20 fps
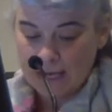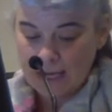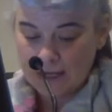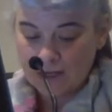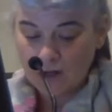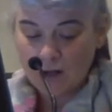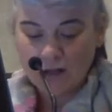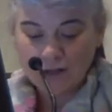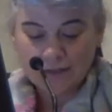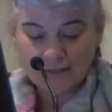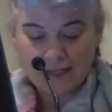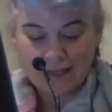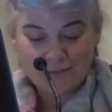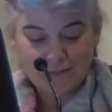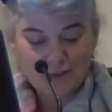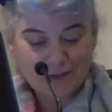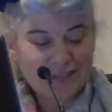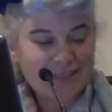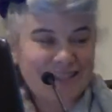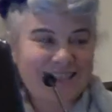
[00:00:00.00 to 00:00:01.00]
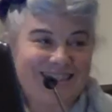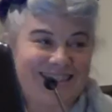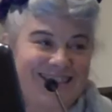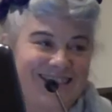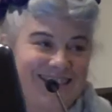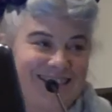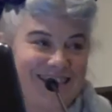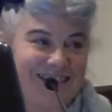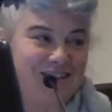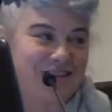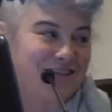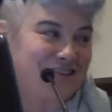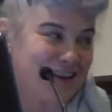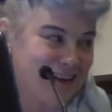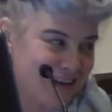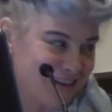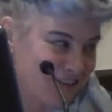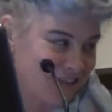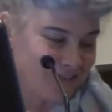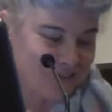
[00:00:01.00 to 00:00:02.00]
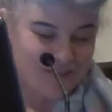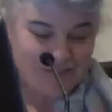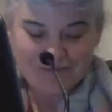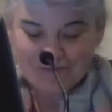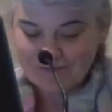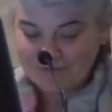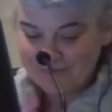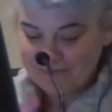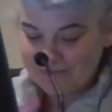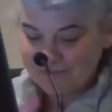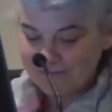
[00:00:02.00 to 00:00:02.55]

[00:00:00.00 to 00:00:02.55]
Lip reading: And Alzheimer's Disease International